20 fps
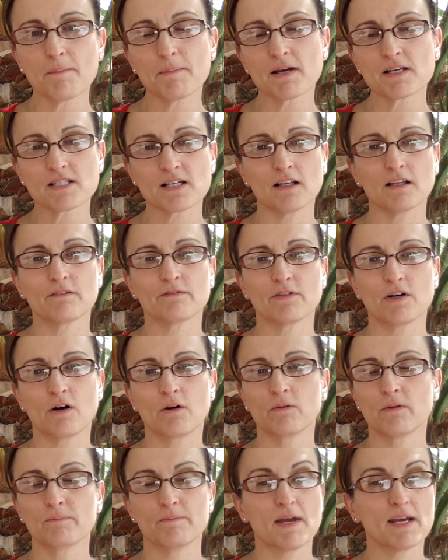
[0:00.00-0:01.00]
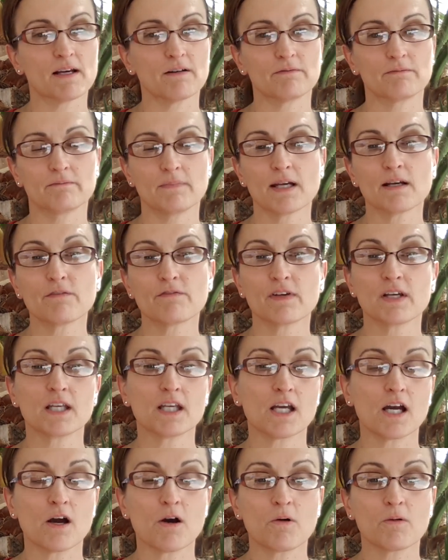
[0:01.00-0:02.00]
on my telephone, make a, make a
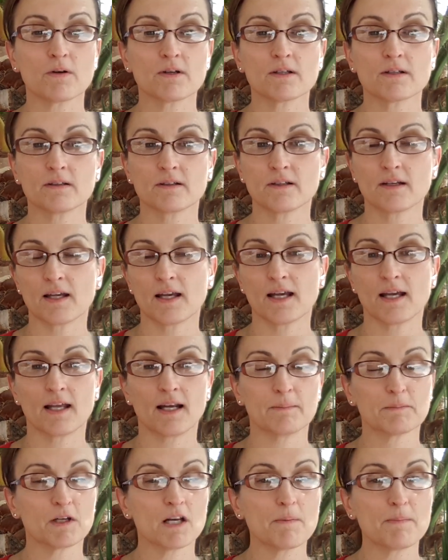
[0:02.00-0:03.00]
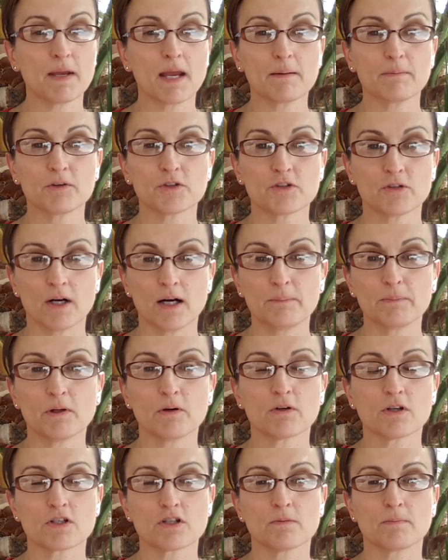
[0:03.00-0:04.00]
video, and I'm going to be able to
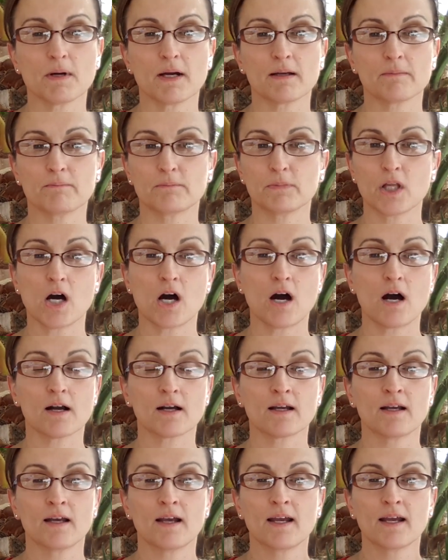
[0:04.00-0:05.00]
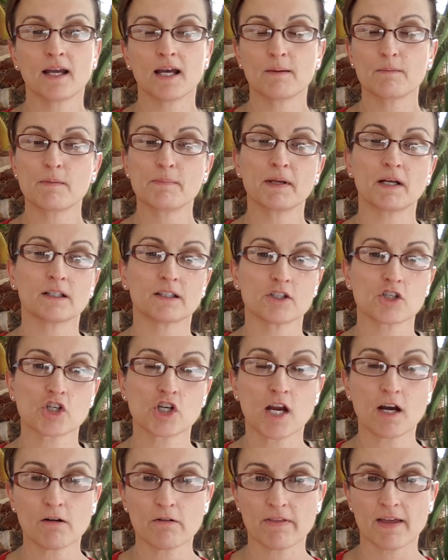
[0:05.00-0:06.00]
upload it to my blog. I'm going to be able to
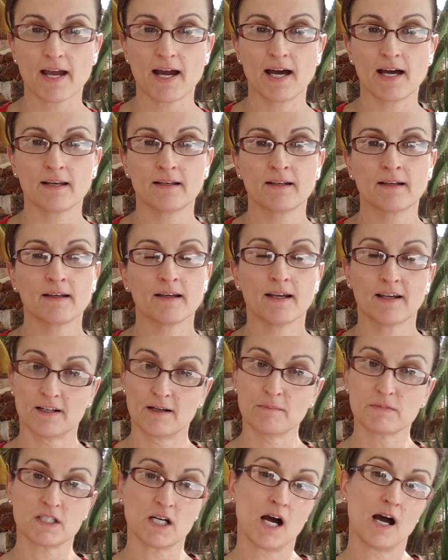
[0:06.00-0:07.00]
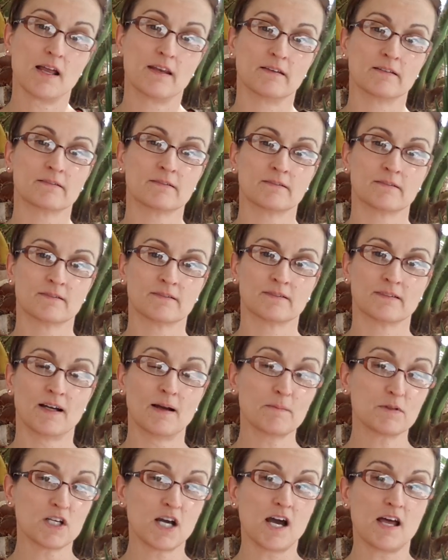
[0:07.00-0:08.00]
share that, and I'm done.
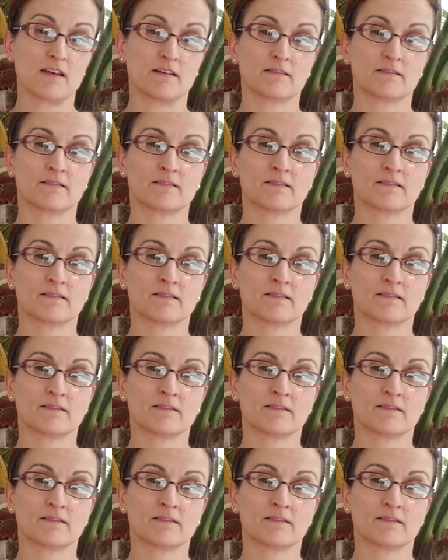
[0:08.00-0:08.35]
I'm done.